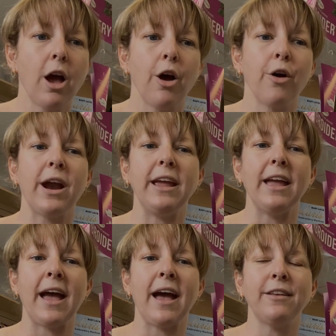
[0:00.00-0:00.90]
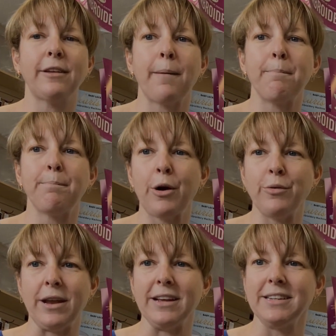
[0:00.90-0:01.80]
All right, as a
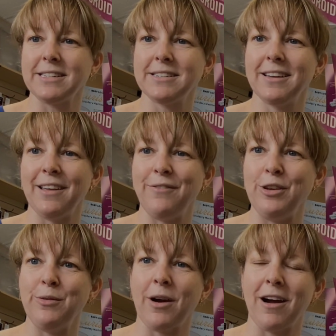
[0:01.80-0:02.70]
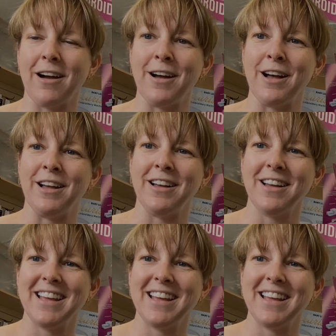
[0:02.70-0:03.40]
bonus, if you uh,